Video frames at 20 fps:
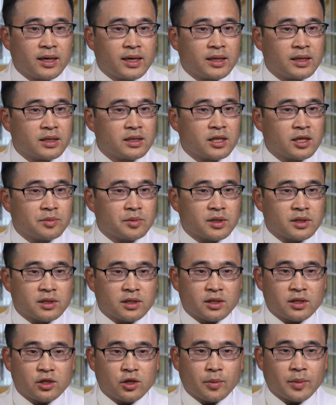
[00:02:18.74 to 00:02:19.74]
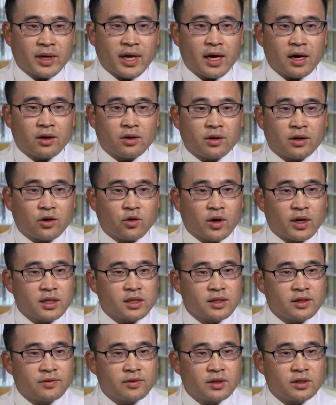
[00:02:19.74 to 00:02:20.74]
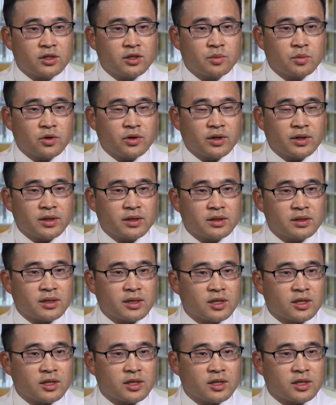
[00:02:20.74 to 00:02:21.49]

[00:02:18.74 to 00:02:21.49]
And this helps us to determine how aggressive the tumor is,